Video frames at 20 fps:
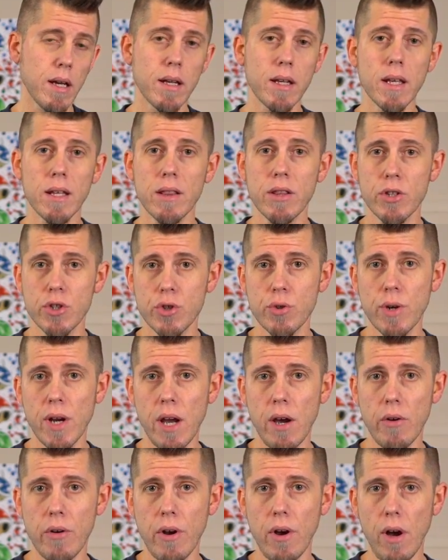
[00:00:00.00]
get the
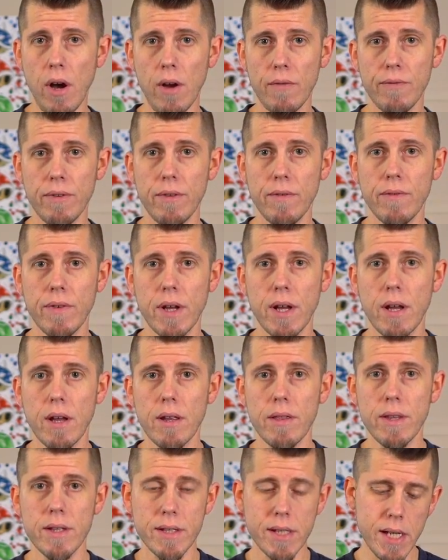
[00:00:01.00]
shroud off of
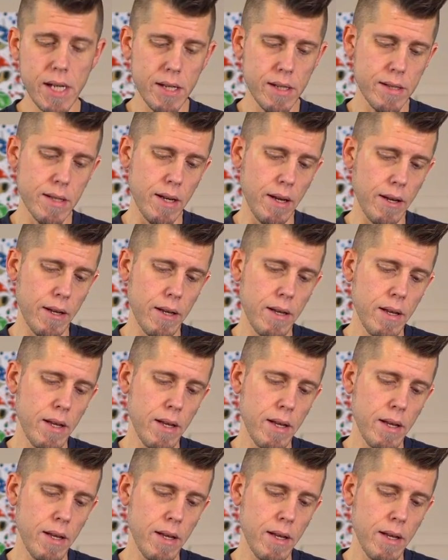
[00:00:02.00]
this heatsink.